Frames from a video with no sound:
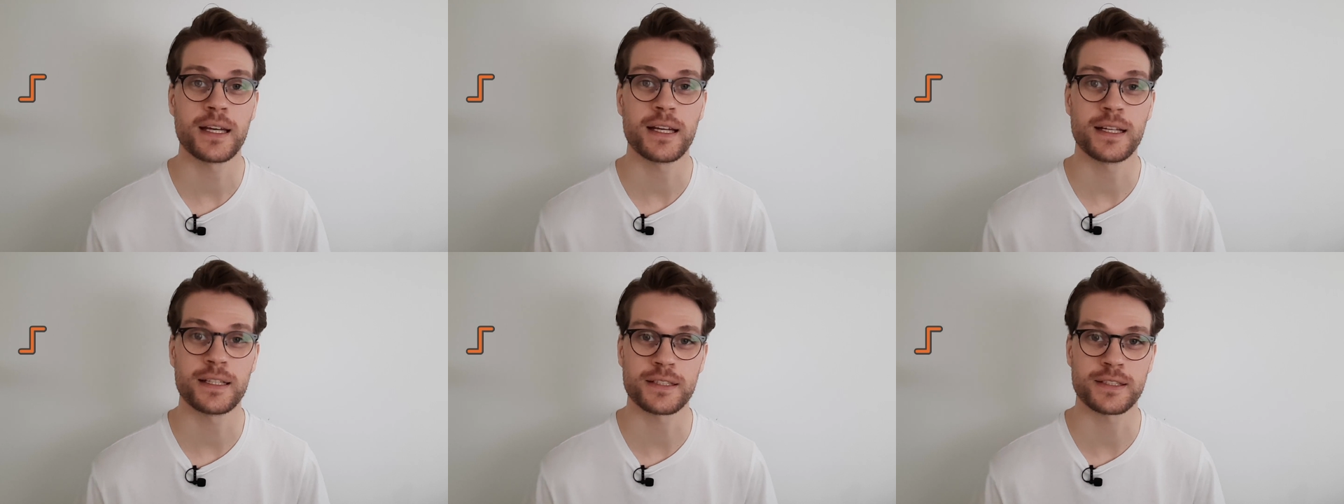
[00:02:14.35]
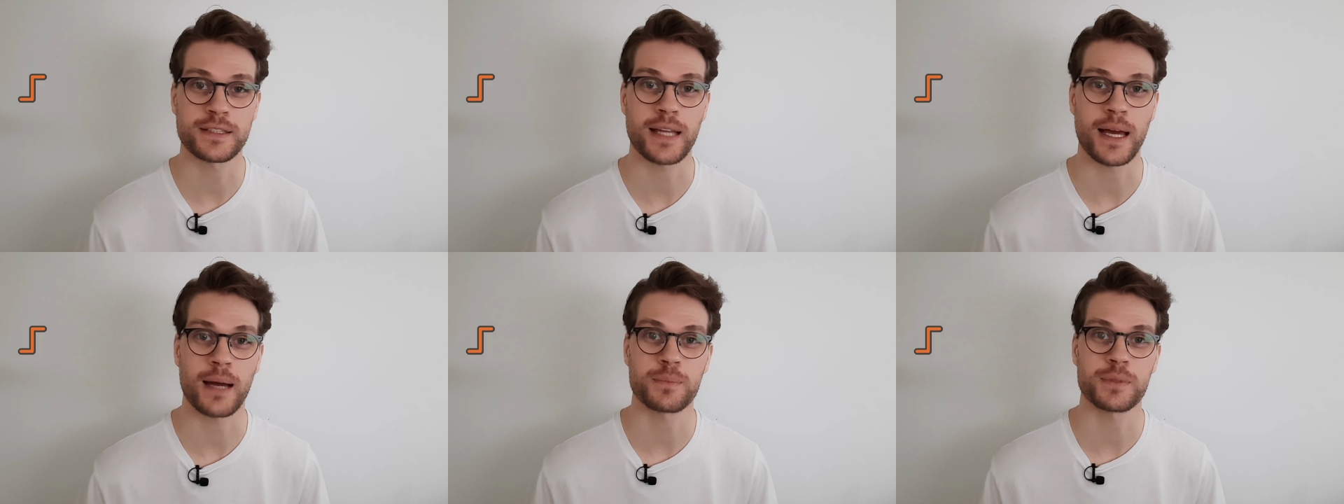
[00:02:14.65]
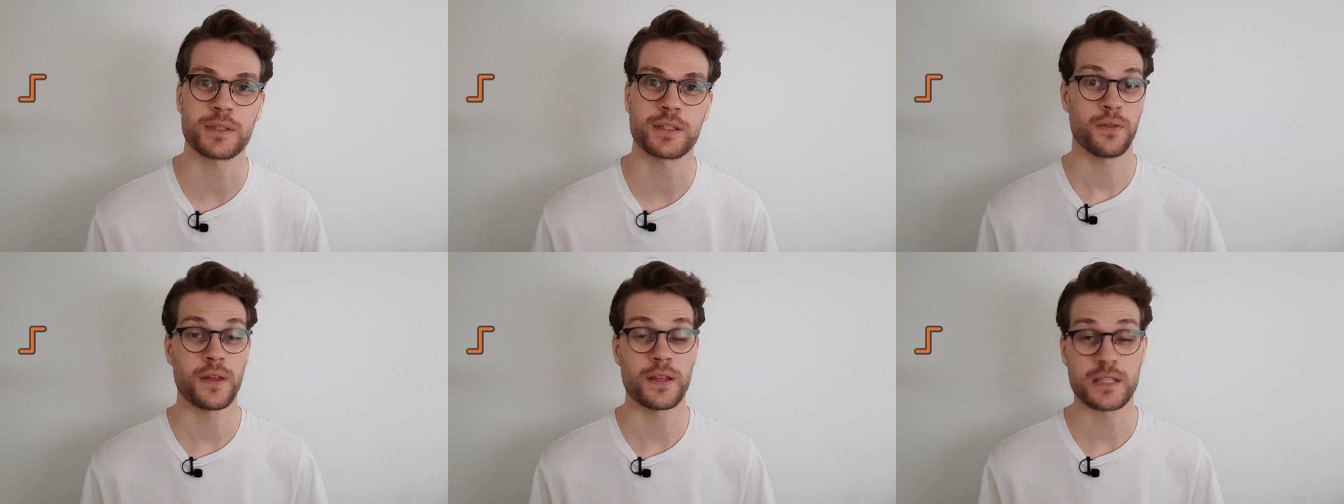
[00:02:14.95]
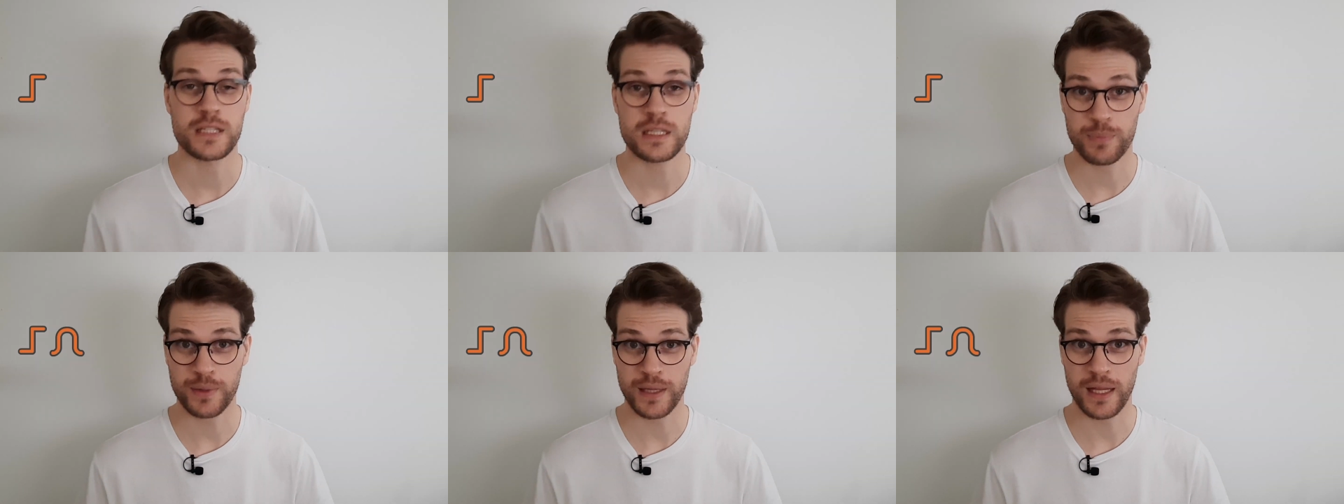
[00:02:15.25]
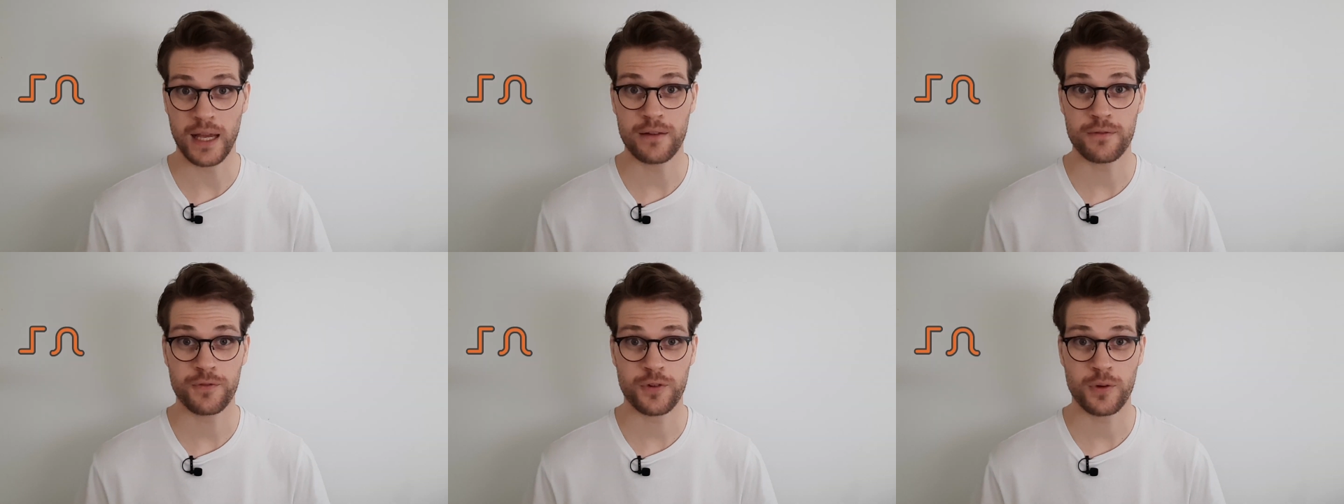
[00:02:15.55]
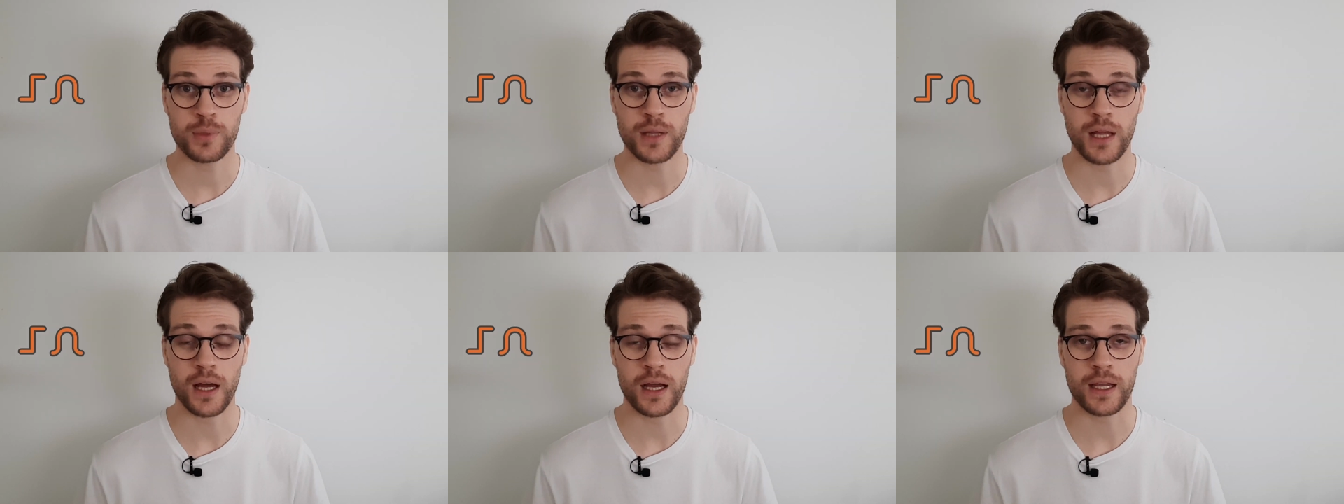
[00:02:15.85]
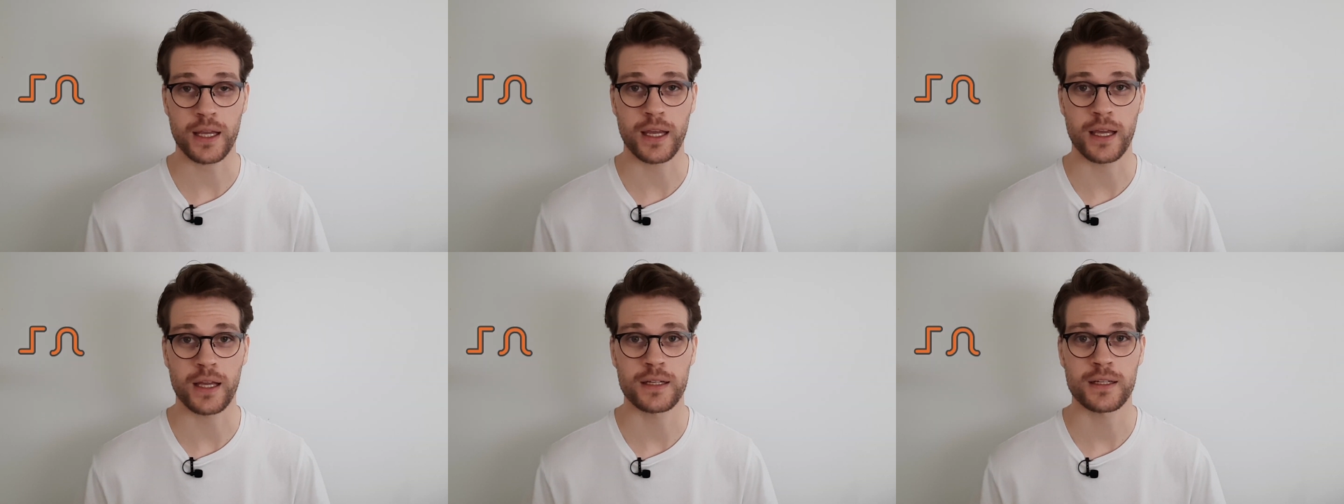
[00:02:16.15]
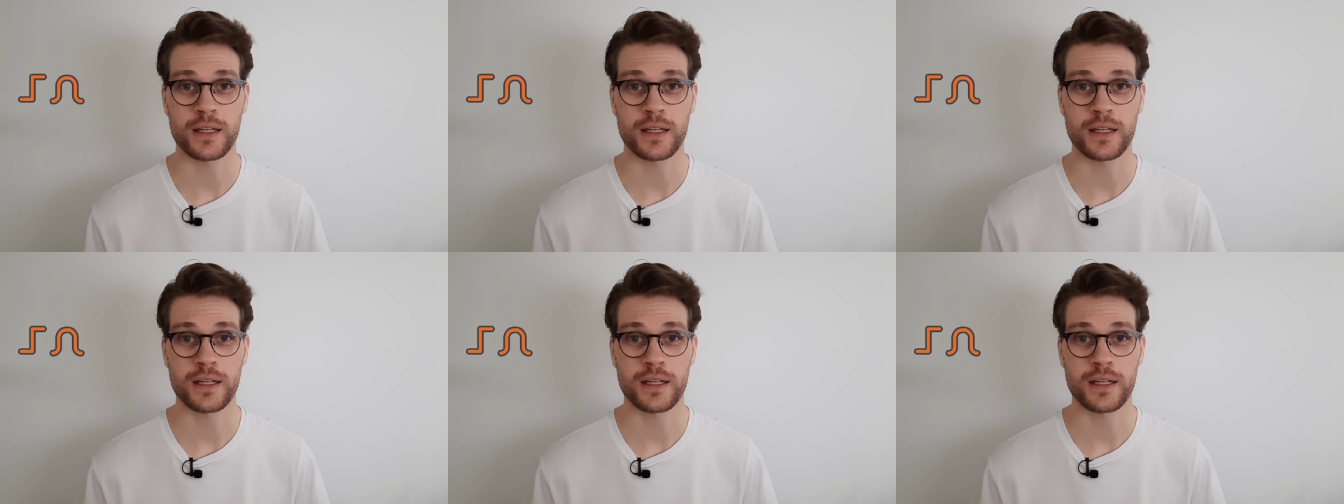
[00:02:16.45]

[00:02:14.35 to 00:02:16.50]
in stepped. Then spline for blocking